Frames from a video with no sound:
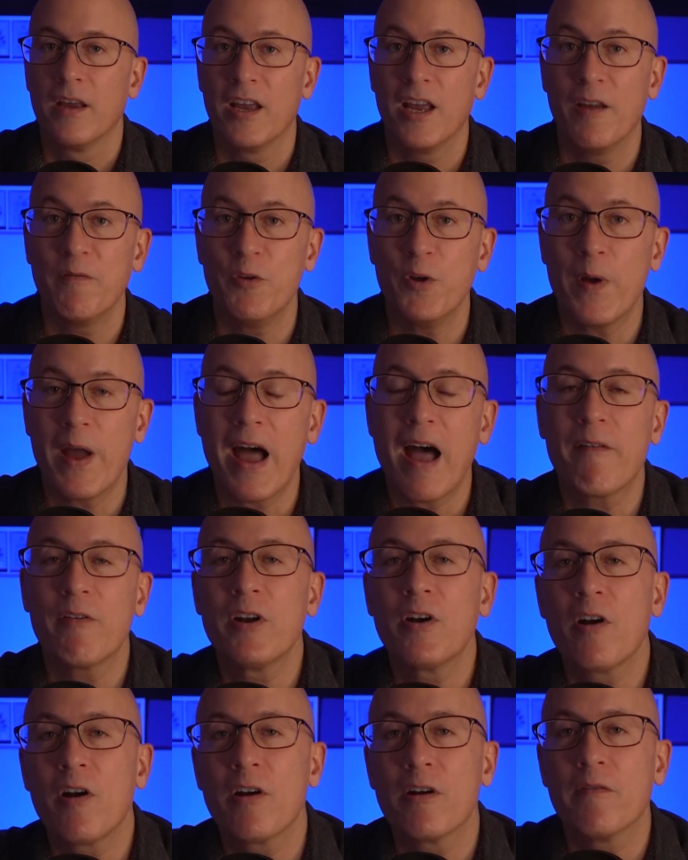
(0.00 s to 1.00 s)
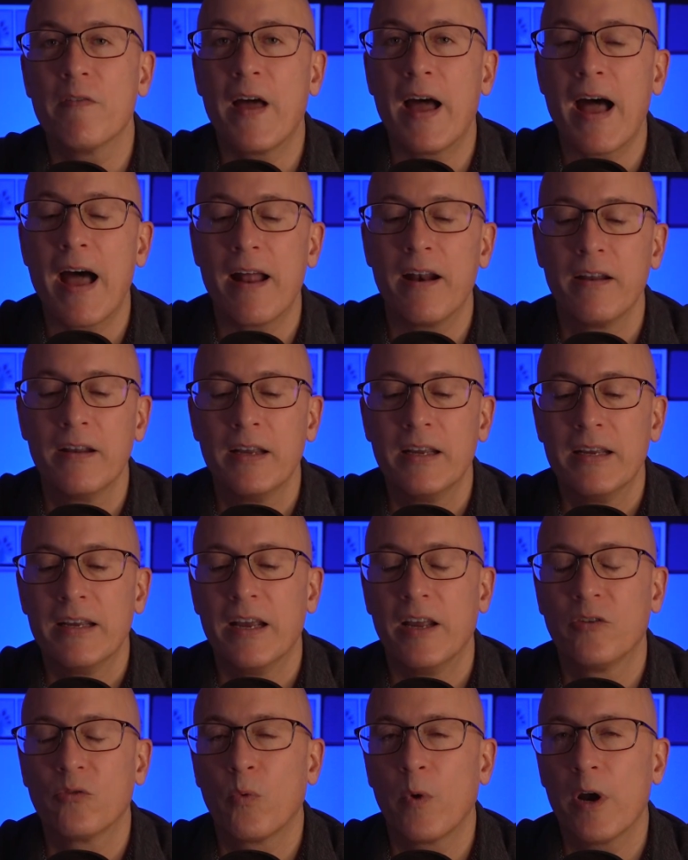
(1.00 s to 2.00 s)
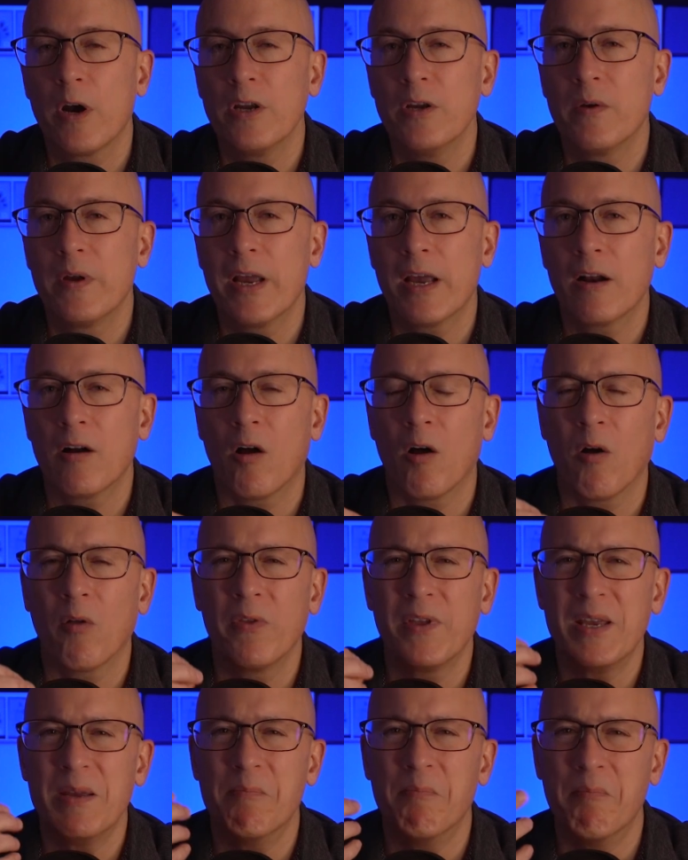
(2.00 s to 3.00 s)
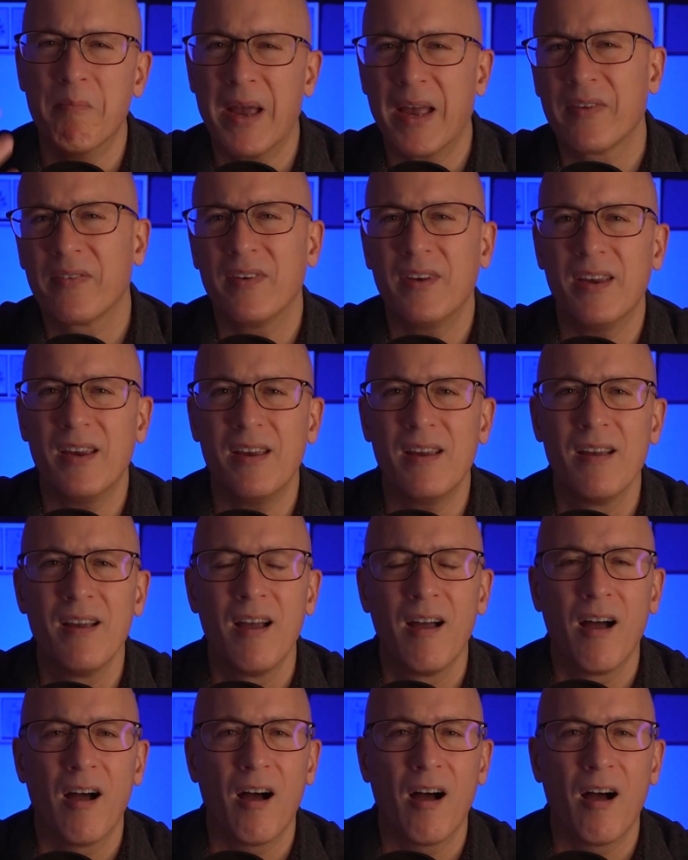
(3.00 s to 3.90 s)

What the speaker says: If you haven't heard of that, it's where you get all the messy,